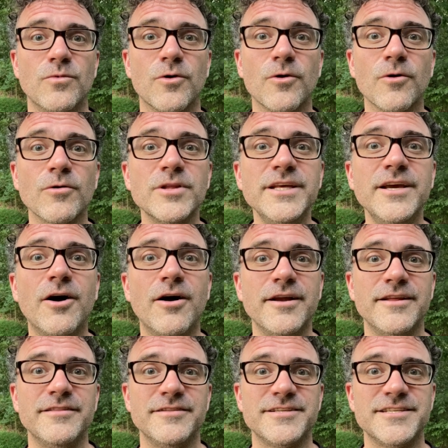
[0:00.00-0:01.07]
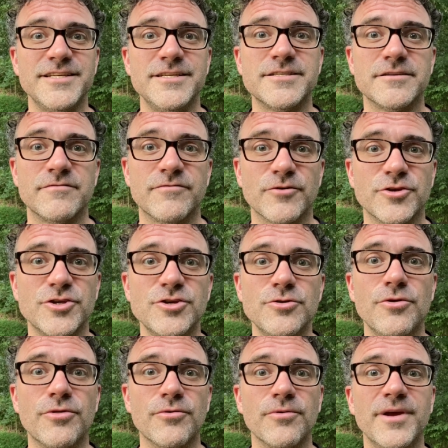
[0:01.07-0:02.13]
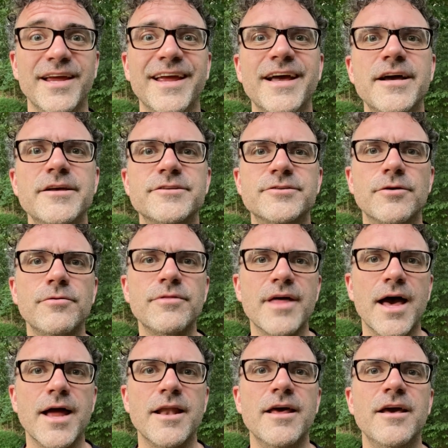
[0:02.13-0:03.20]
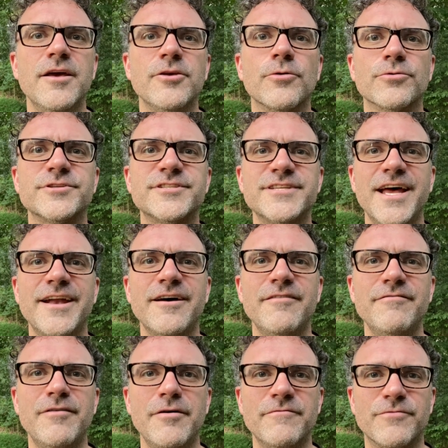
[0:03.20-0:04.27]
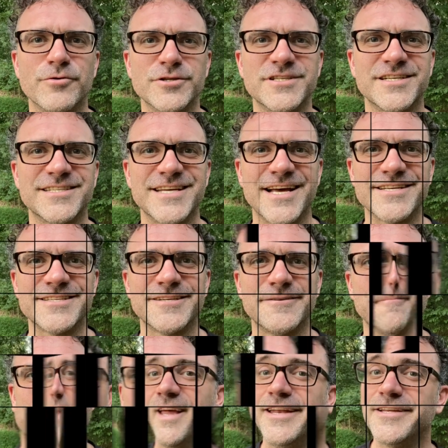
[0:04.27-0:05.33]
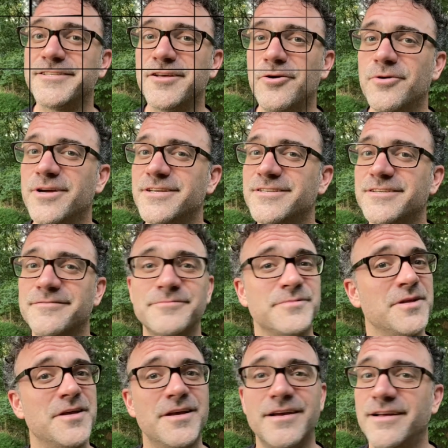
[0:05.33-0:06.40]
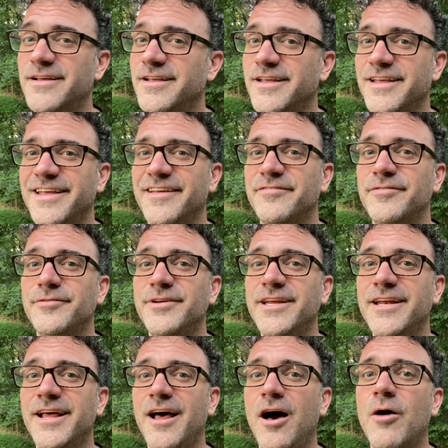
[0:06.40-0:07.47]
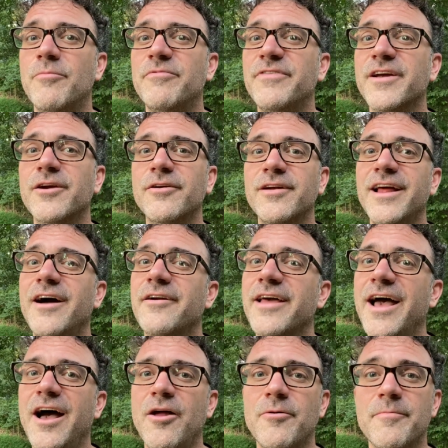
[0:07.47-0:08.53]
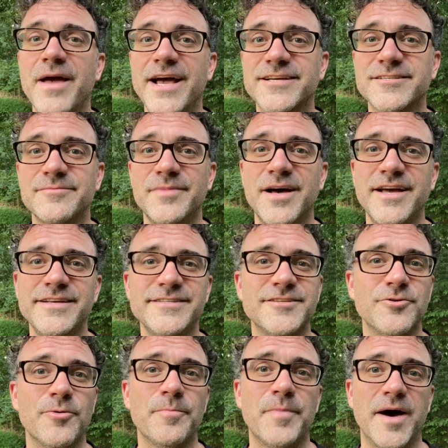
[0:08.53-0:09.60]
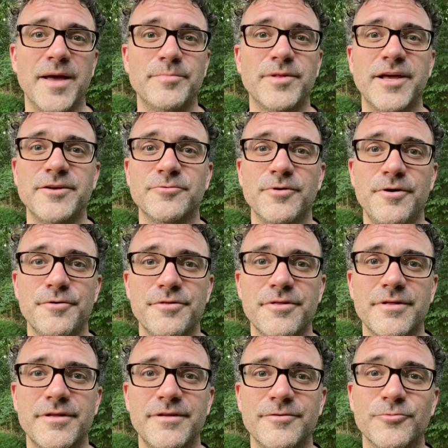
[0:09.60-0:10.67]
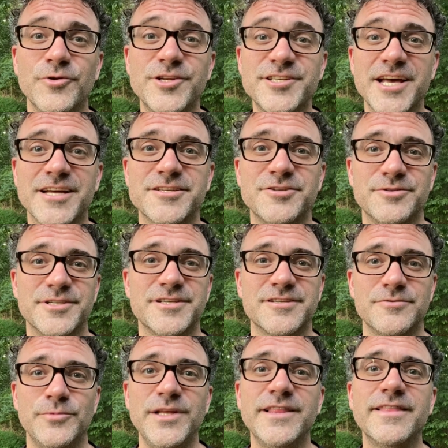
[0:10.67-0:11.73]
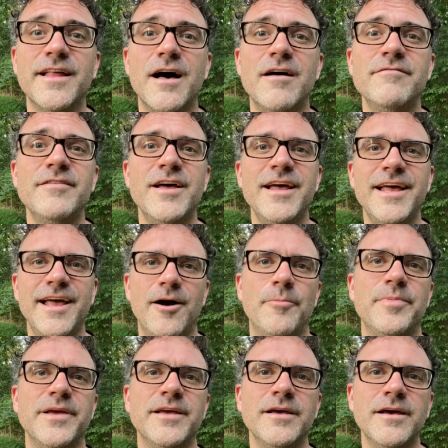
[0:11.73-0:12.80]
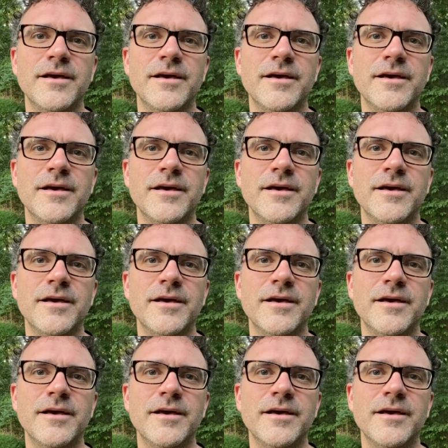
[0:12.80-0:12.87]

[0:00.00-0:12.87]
early on in the season for Q3 so that you're set up for success. And as always, if you need help figuring out how to maximize your pipeline growth, reach out to us. We love helping